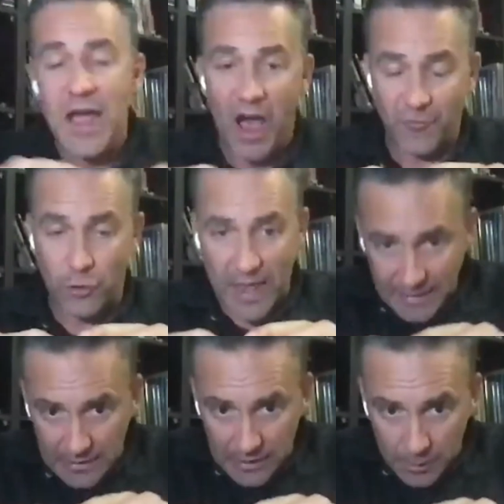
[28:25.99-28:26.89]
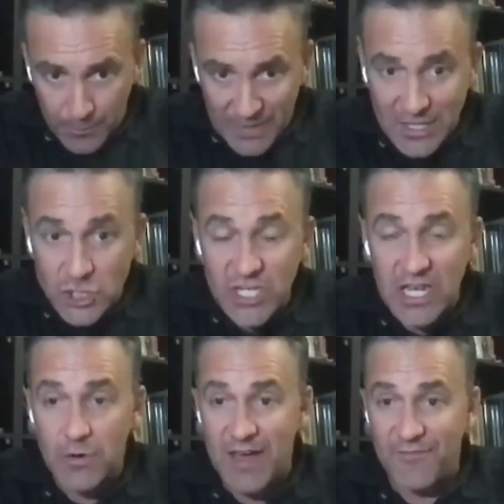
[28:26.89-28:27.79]
I've created a little
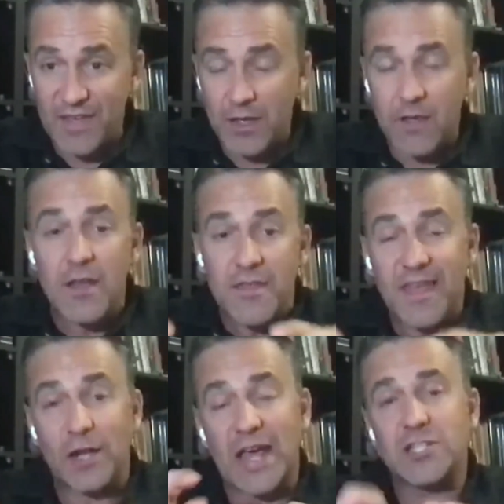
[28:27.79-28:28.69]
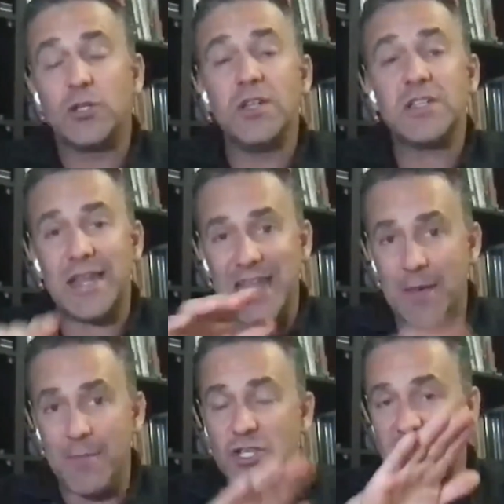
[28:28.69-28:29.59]
PNG graphic that as soon as an
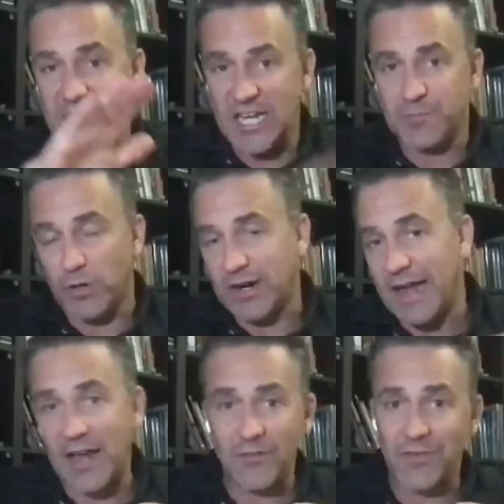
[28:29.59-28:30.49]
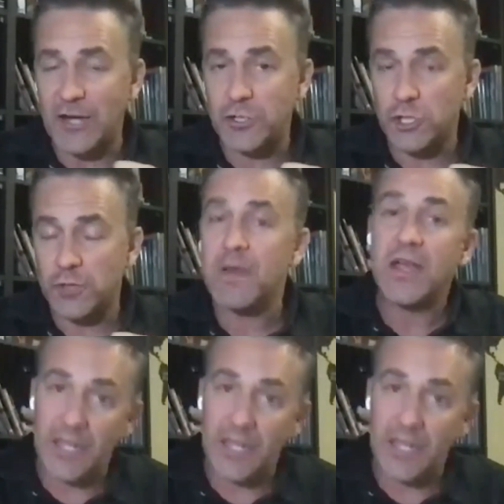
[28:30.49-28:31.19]
image gets exported out of Lightroom,